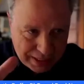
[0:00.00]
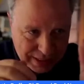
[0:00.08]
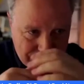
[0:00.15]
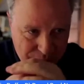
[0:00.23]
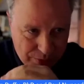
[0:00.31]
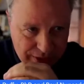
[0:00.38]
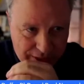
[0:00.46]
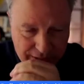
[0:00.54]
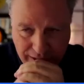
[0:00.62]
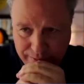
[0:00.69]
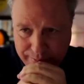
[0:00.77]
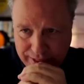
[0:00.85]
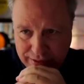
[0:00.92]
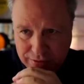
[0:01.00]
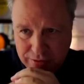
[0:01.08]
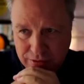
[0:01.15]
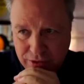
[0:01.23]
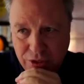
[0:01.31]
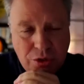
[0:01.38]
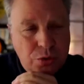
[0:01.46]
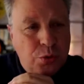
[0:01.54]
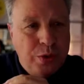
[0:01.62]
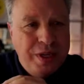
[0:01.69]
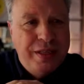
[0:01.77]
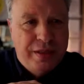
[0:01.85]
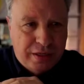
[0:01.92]
the meetings that you were talking about, you
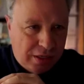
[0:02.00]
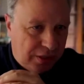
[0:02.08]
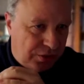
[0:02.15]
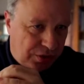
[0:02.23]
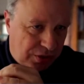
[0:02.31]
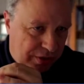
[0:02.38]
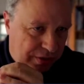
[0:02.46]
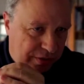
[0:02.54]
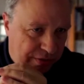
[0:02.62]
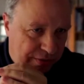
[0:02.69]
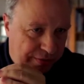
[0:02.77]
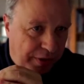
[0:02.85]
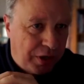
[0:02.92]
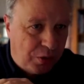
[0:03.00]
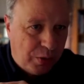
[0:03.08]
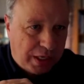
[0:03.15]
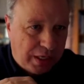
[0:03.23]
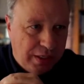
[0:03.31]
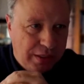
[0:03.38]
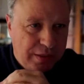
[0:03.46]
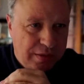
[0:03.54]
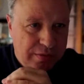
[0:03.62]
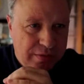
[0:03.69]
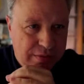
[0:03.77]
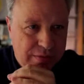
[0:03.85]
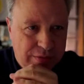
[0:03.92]
could read the culture very quickly,
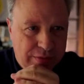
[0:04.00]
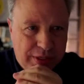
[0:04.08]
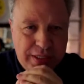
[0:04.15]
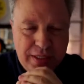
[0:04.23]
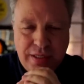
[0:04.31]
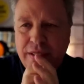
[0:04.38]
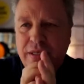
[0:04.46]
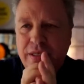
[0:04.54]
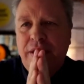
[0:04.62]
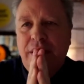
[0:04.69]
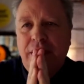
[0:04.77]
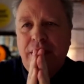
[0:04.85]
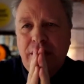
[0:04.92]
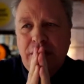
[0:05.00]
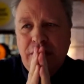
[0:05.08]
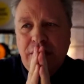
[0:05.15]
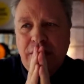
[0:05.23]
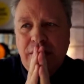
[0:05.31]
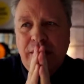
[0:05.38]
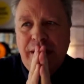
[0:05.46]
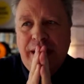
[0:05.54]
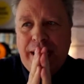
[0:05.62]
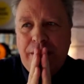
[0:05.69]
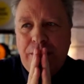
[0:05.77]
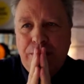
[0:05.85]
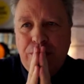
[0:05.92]
right?
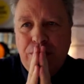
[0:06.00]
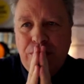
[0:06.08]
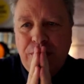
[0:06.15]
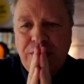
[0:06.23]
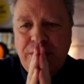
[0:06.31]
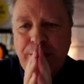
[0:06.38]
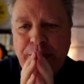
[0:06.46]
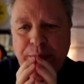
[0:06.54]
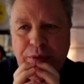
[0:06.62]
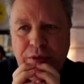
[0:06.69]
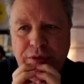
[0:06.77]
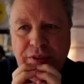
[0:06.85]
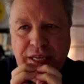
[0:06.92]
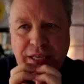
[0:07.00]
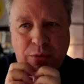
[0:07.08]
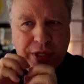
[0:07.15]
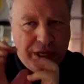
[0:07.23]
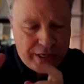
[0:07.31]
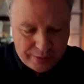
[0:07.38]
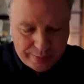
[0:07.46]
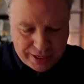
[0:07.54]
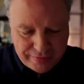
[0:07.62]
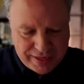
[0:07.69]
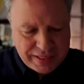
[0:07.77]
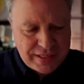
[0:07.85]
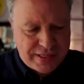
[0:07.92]
Now, some people think when you hear
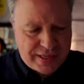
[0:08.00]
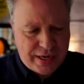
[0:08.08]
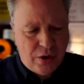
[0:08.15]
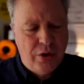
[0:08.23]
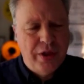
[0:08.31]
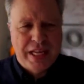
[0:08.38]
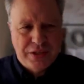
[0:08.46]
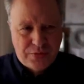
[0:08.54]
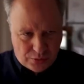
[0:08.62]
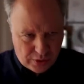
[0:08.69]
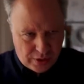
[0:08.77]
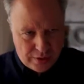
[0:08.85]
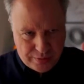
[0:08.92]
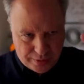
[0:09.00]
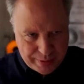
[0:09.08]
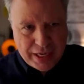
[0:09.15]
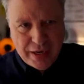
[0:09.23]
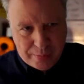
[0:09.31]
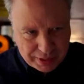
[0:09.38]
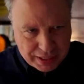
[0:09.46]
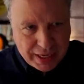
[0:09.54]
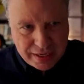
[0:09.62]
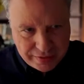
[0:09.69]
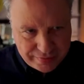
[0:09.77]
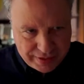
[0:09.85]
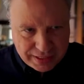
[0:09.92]
about event design, oh, that's for the big
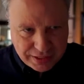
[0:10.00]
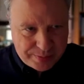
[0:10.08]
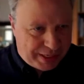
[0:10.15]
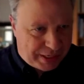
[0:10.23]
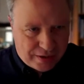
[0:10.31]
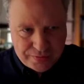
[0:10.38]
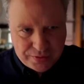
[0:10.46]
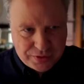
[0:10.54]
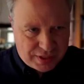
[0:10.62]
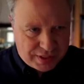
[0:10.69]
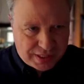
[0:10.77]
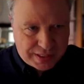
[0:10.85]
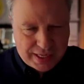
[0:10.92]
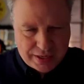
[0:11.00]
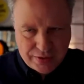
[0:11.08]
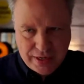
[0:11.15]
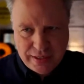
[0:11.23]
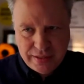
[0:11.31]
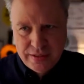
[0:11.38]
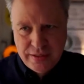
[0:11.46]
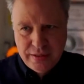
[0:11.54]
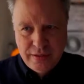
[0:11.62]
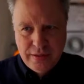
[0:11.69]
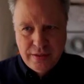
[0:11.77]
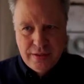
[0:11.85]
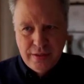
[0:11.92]
complicated events, big conferences, etc.
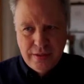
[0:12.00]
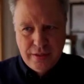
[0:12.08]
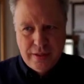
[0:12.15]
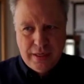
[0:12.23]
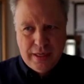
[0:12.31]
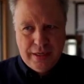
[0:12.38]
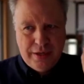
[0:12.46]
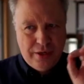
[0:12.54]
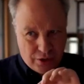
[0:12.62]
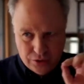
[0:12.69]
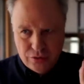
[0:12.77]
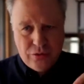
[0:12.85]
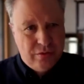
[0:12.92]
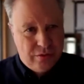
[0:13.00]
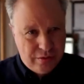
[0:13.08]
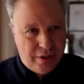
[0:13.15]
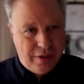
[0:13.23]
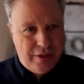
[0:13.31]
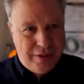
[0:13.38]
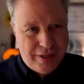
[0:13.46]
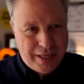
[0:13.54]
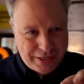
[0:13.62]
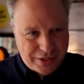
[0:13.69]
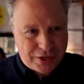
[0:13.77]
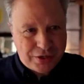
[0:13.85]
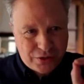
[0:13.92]
No,
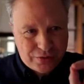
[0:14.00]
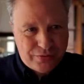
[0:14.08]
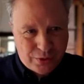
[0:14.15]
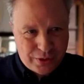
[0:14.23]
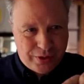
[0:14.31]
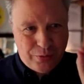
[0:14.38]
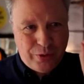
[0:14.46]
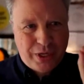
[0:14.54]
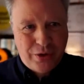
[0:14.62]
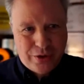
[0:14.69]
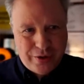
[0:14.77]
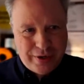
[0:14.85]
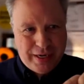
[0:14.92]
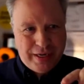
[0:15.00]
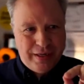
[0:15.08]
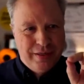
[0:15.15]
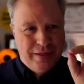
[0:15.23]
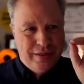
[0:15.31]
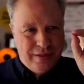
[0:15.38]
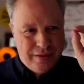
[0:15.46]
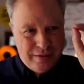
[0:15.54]
it is also for the recurring,